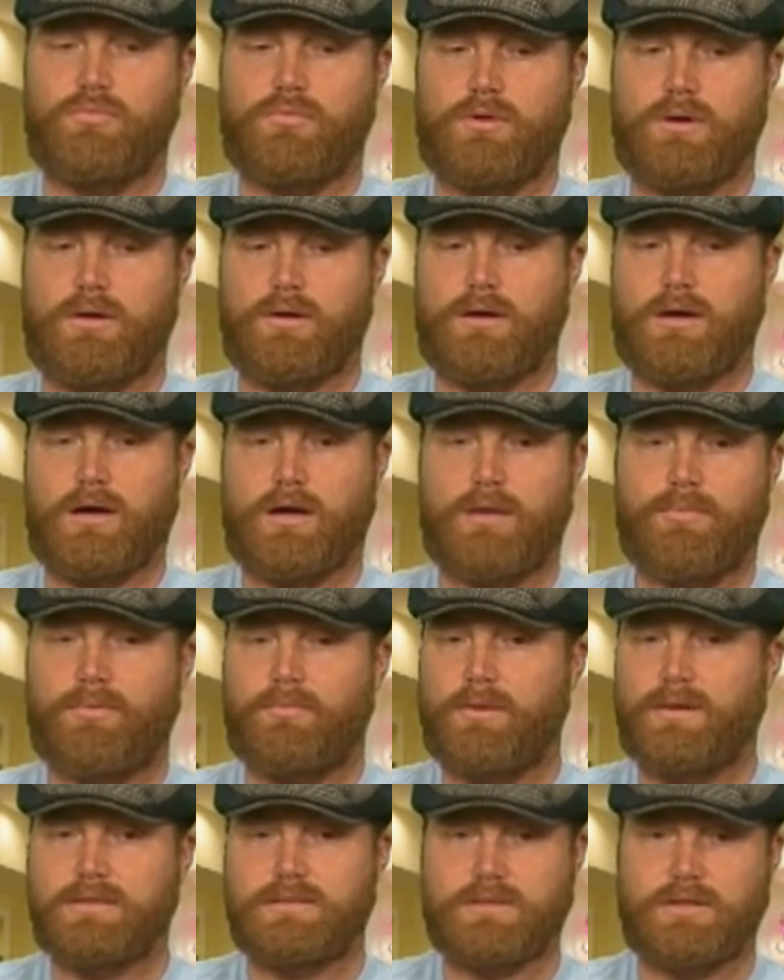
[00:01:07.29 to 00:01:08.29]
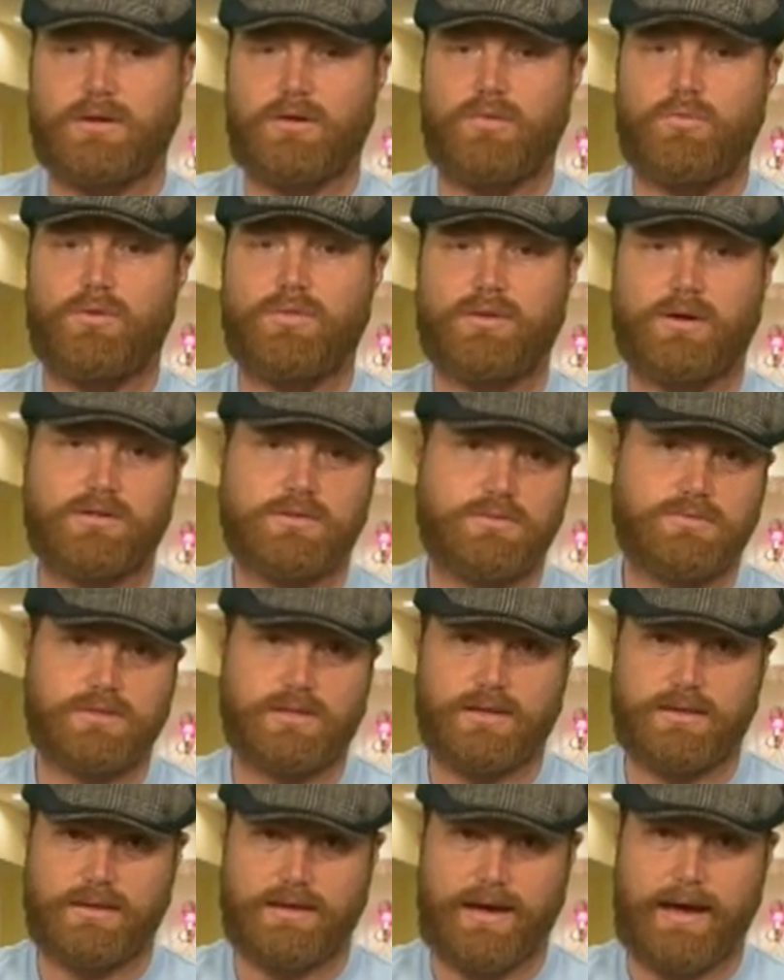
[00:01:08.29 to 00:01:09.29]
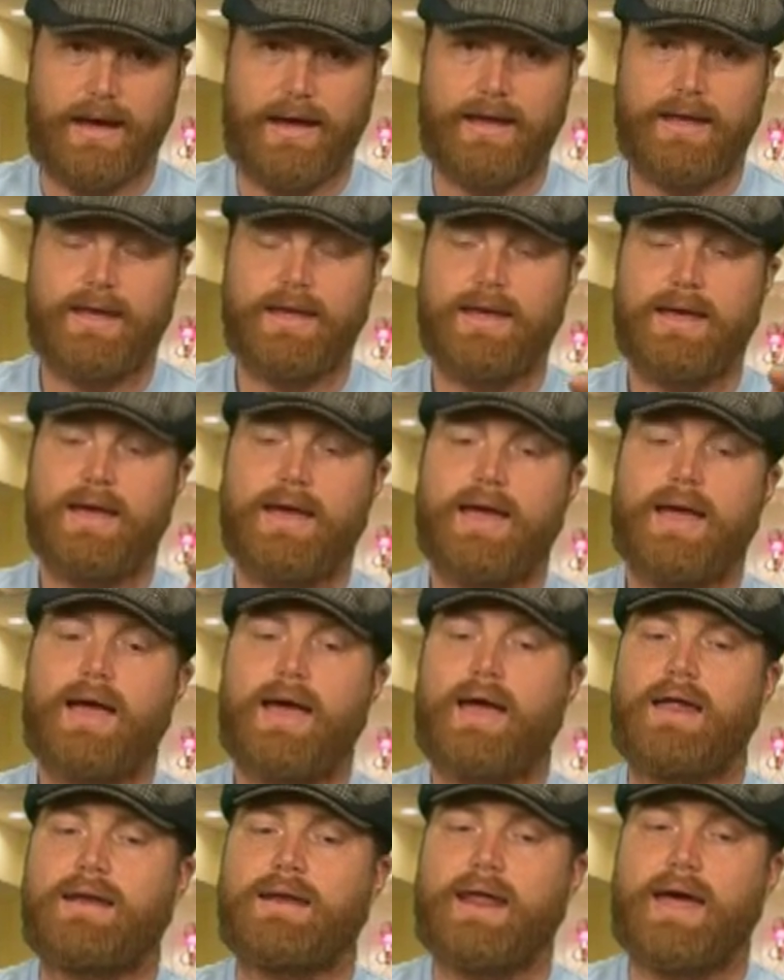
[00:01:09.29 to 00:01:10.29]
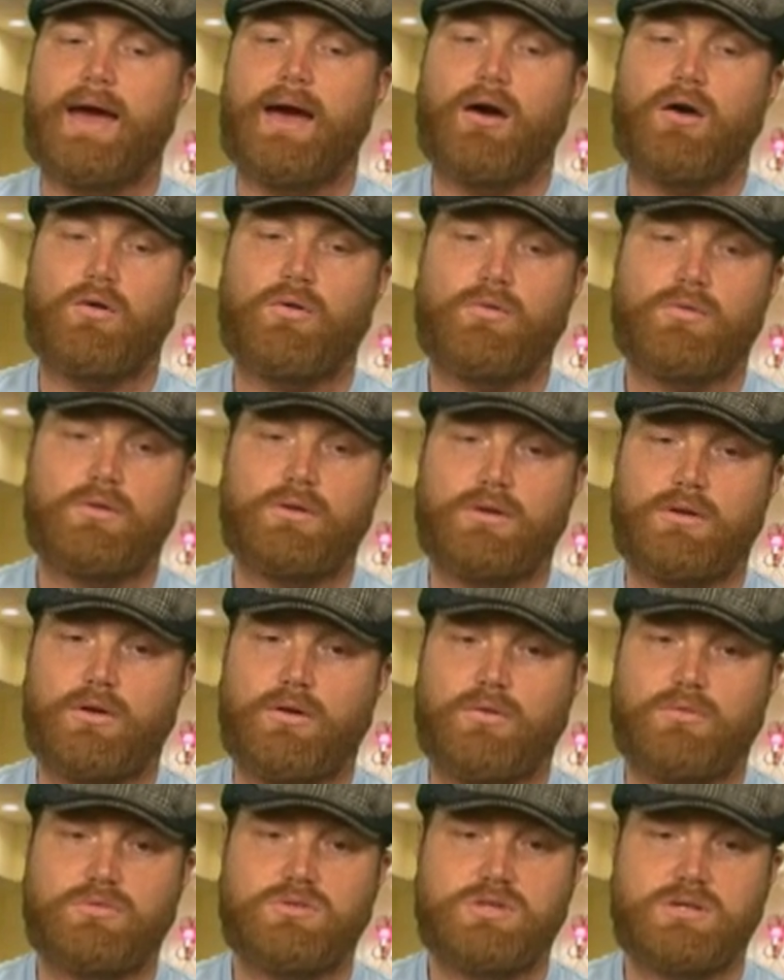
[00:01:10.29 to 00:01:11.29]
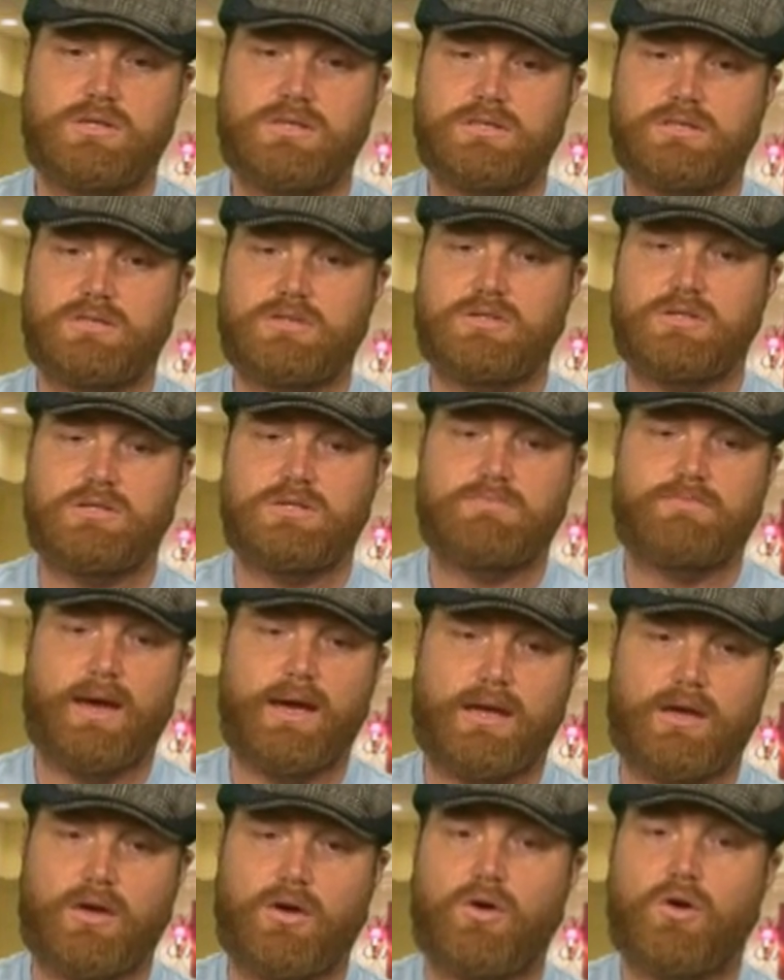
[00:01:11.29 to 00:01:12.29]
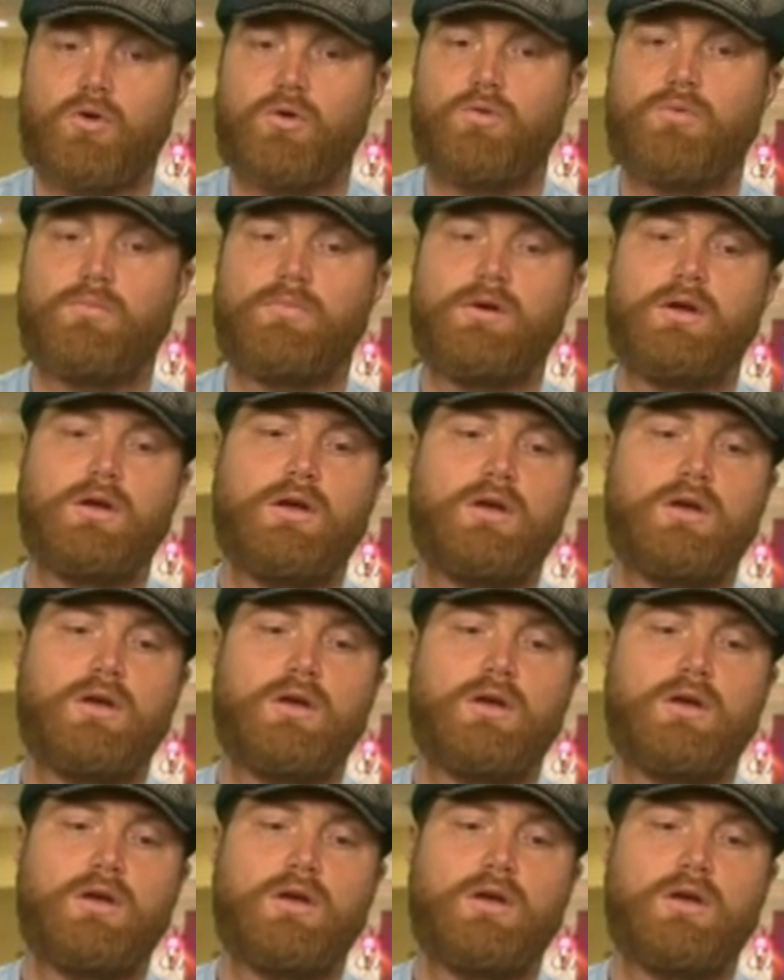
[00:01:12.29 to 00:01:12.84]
A couple months ago, we thought she was going to die, and now she's back at home.